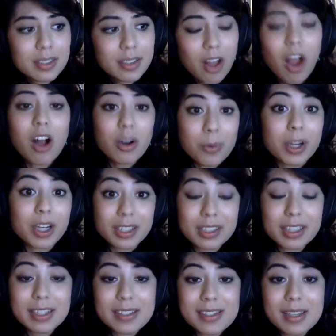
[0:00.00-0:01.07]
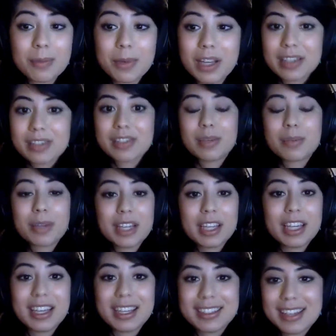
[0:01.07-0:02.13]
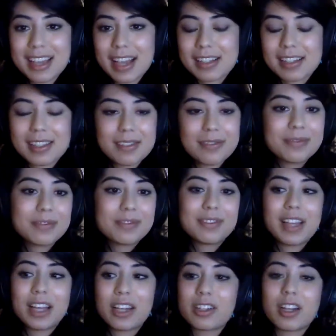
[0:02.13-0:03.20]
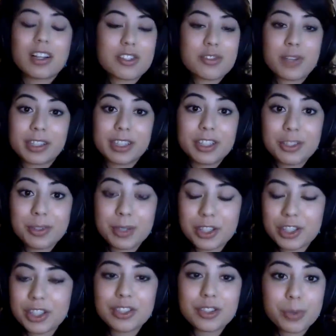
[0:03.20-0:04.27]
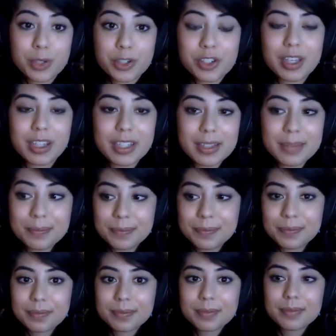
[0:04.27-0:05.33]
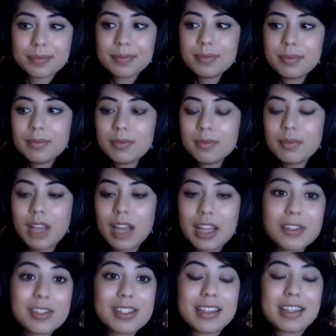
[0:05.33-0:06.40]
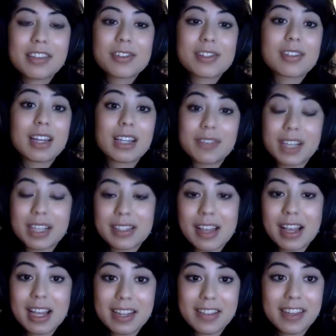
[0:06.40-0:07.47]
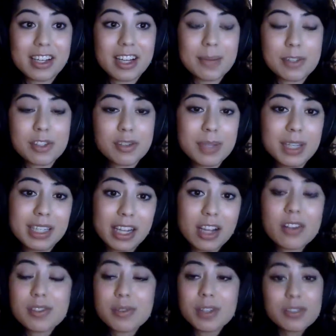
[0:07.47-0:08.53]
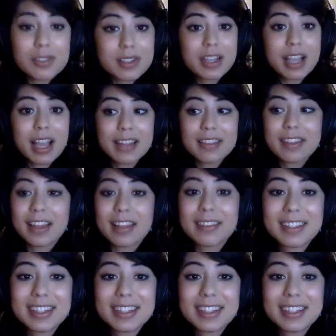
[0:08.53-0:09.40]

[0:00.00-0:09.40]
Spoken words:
awkward in some ways to bring in texts that are not strictly Jewish in Jewish study. I understand that there's a lot of anxiety that comes from it. And I also understand that